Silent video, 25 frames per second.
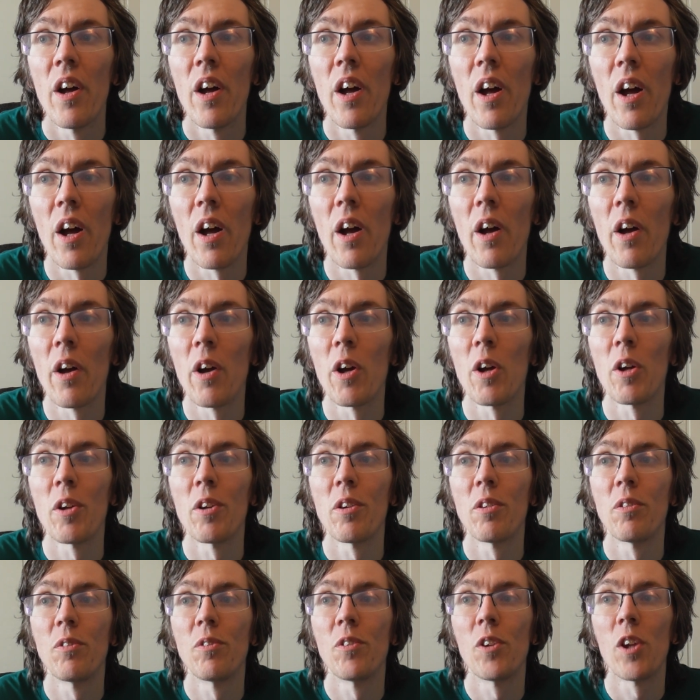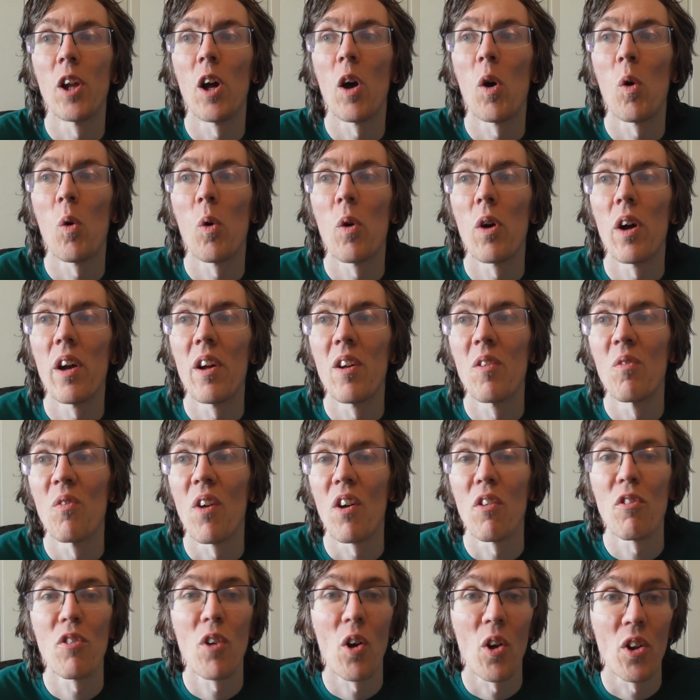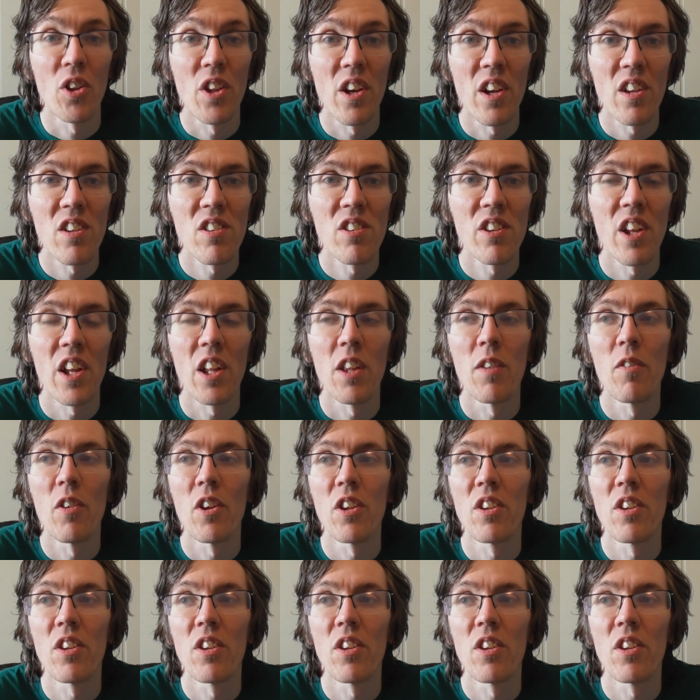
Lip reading: Now, my father has said